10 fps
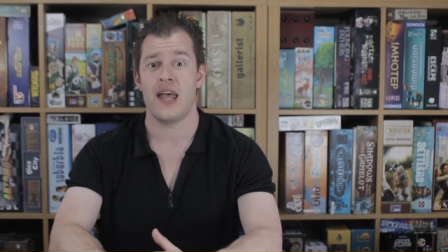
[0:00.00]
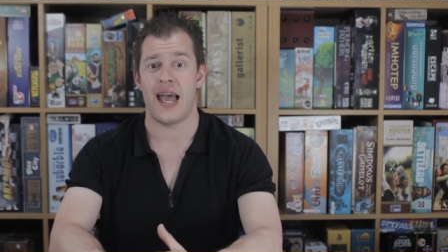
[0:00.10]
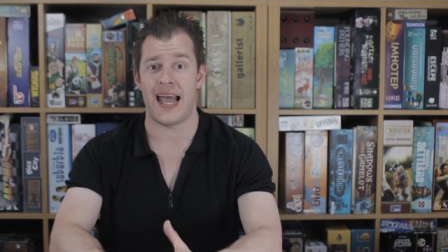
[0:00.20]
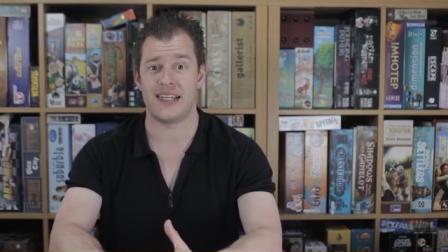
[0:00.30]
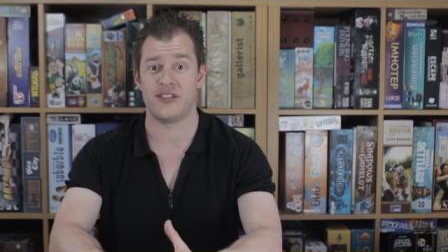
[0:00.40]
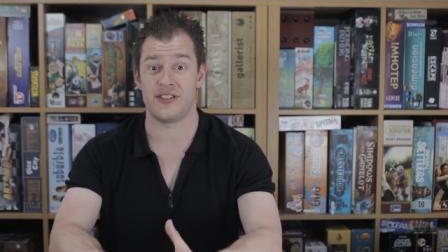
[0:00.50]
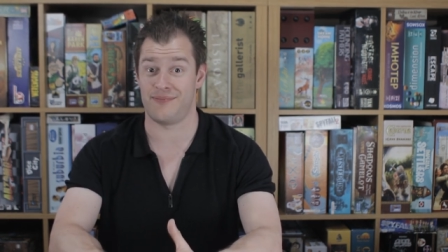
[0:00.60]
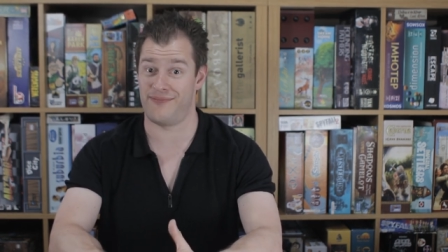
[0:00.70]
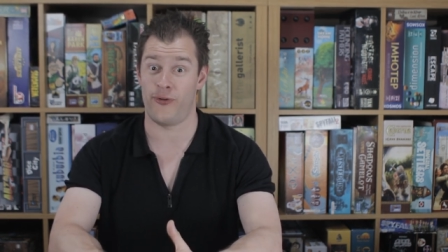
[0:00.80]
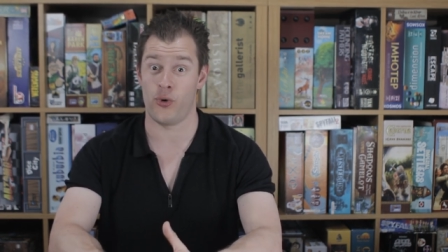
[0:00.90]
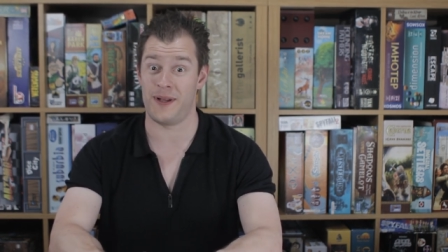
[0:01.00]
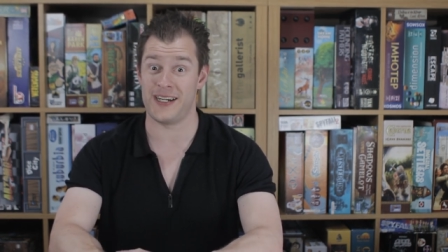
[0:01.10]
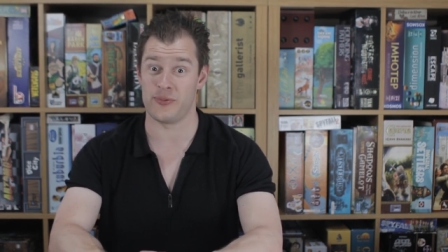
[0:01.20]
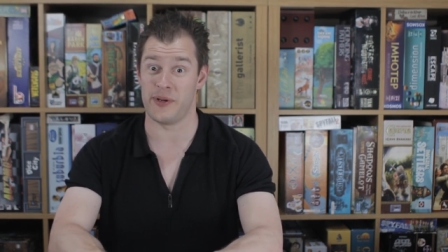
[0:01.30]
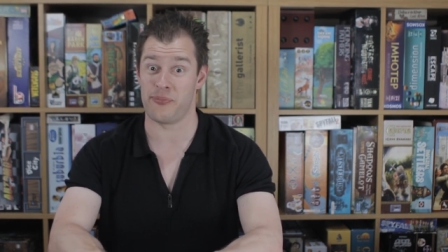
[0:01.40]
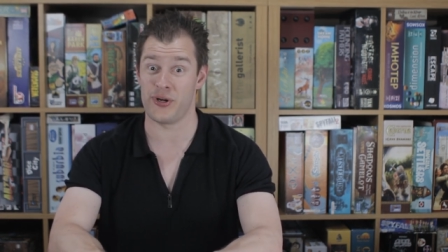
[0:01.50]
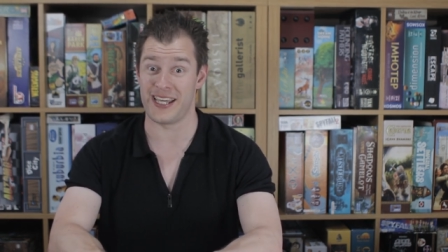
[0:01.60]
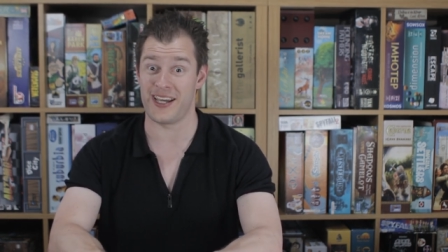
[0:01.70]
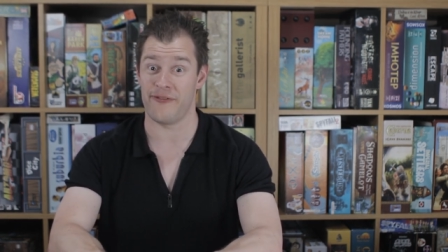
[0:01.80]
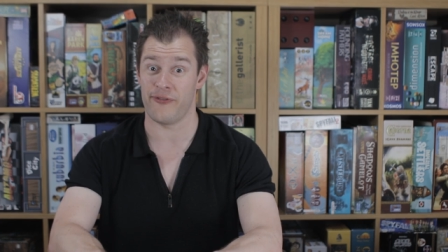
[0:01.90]
And four players would be pretty
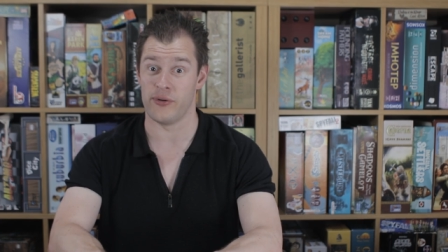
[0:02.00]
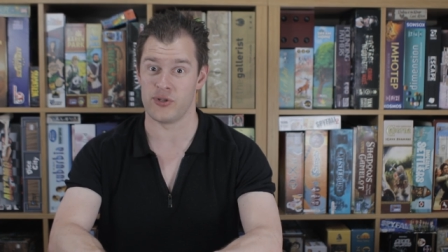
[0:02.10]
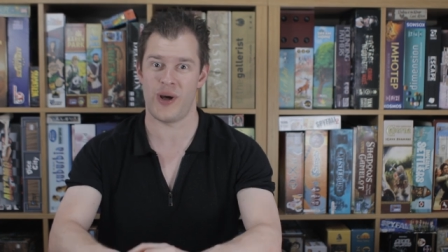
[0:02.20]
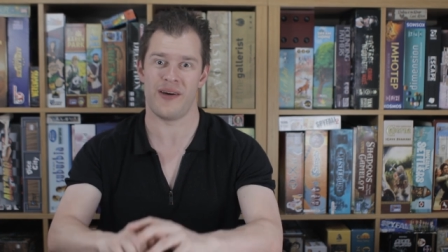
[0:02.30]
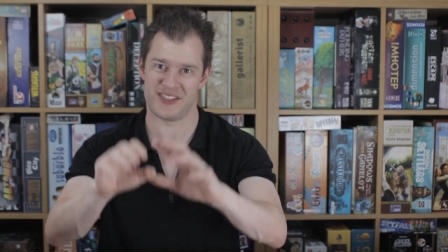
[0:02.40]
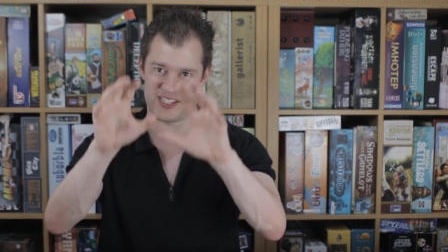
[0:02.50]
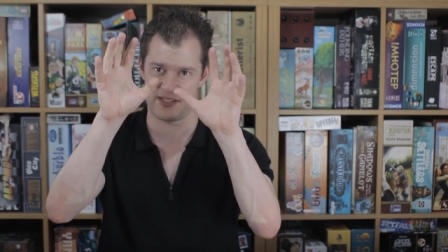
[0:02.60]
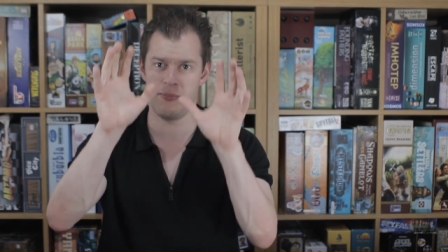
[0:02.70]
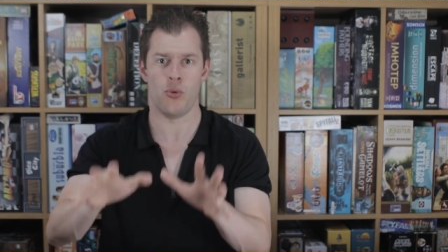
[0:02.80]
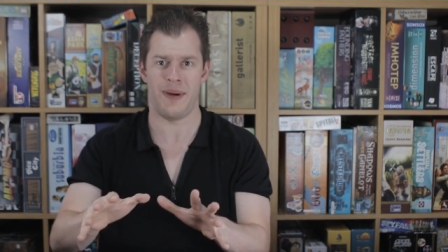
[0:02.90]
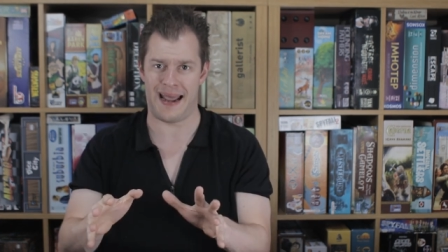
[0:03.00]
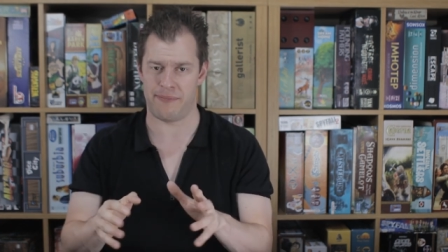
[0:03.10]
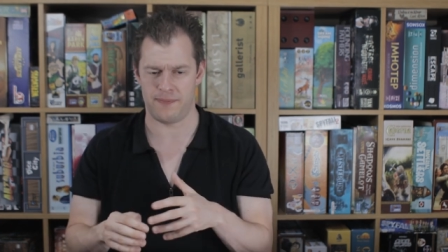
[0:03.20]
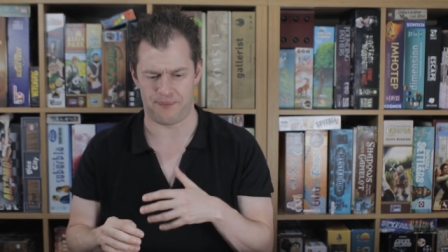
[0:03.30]
cutthroat as well. It's a small map.